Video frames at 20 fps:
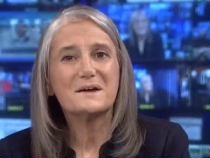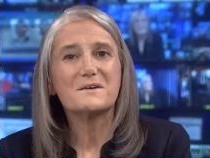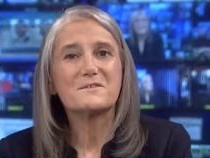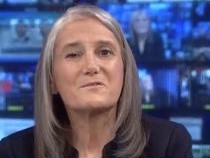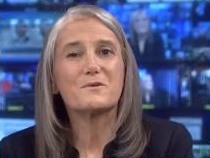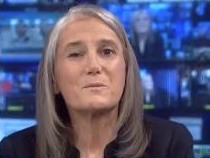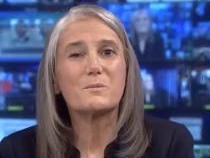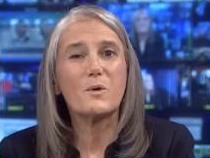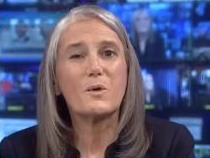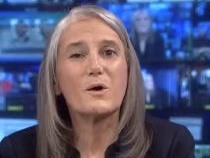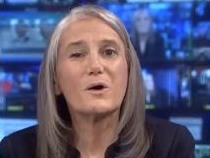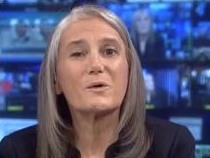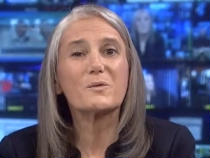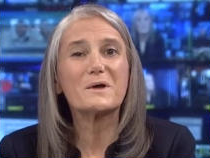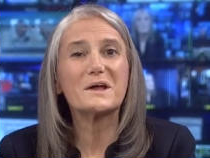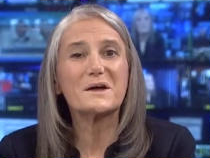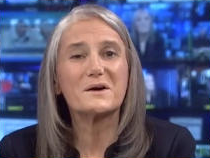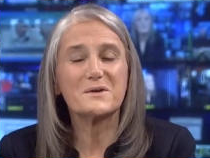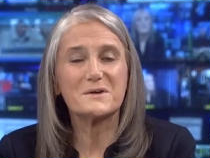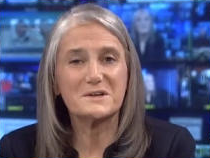For more,
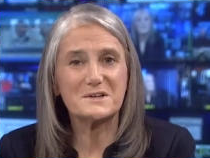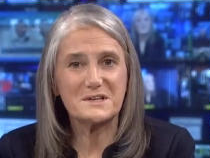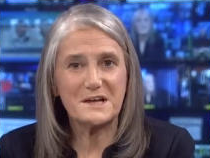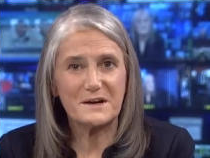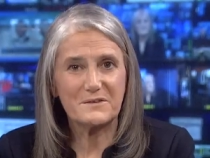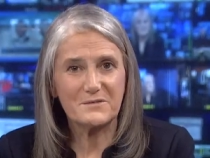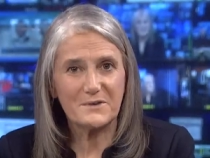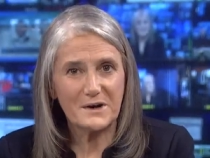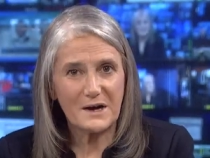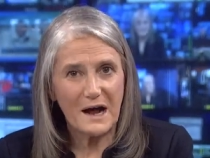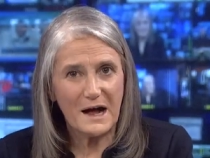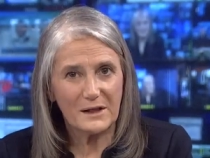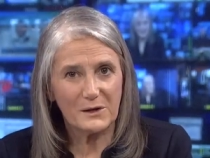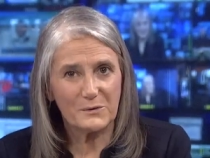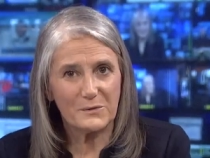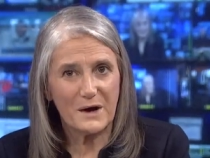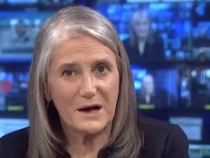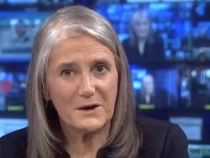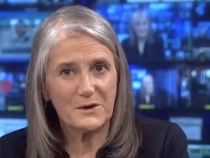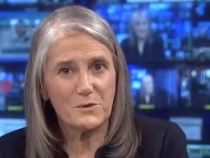we go to Denver,
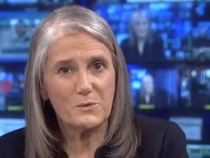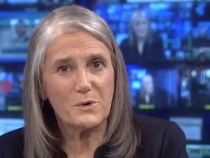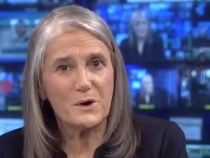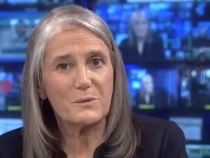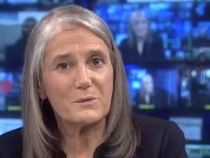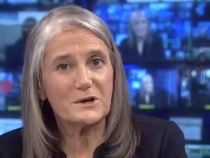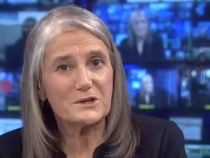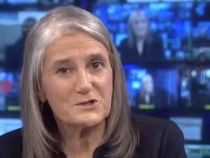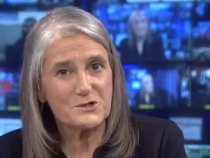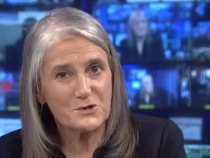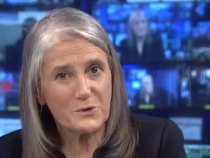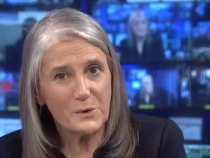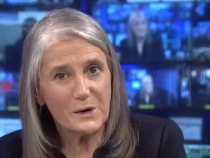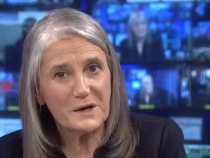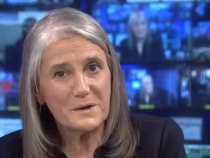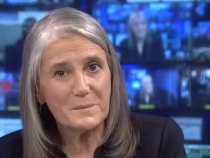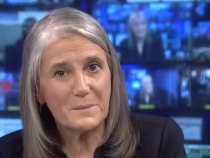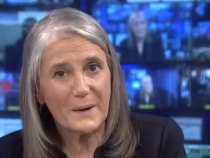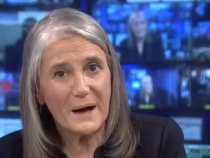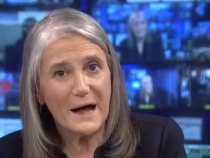Colorado, where we're
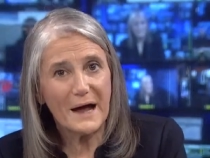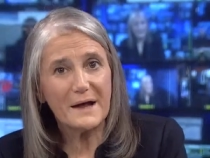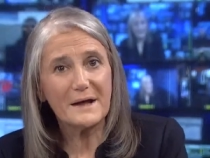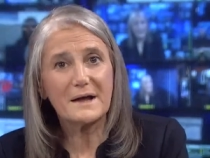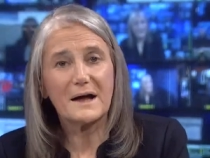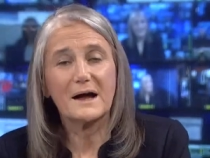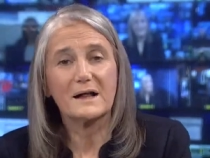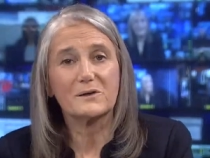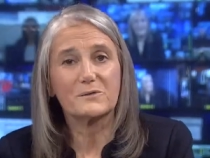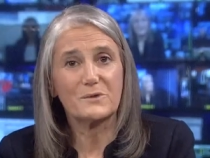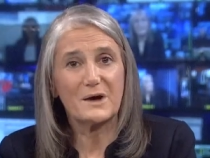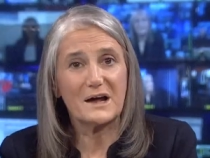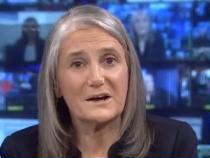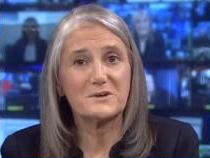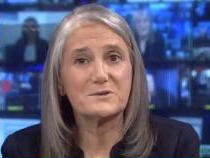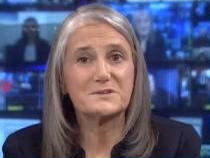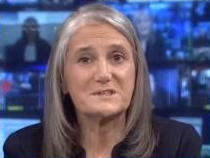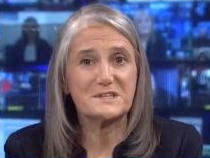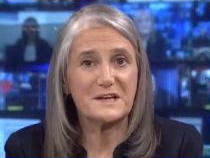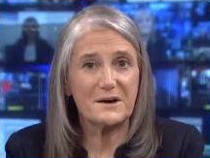joined by
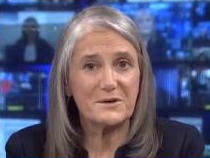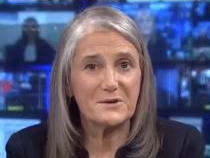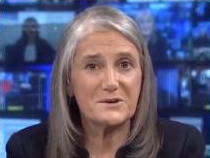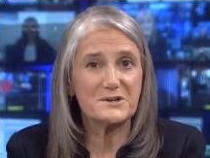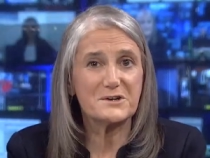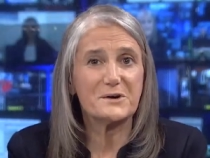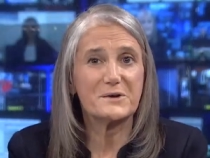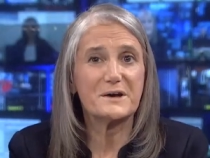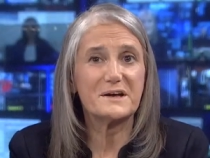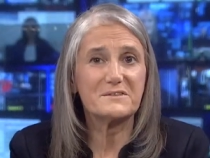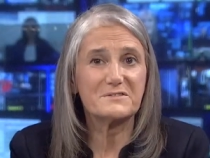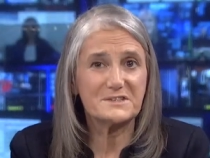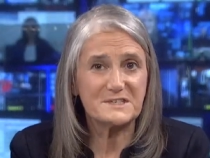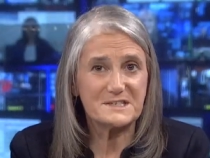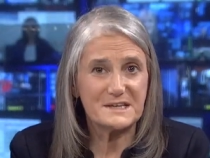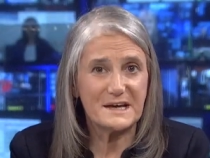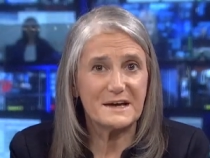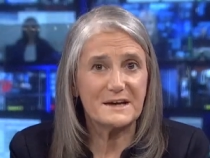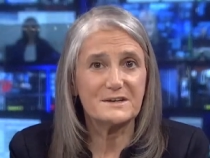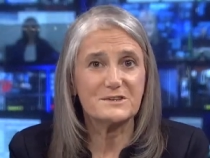Colorado Secretary of
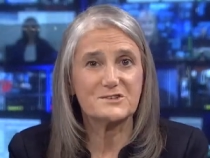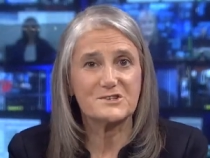State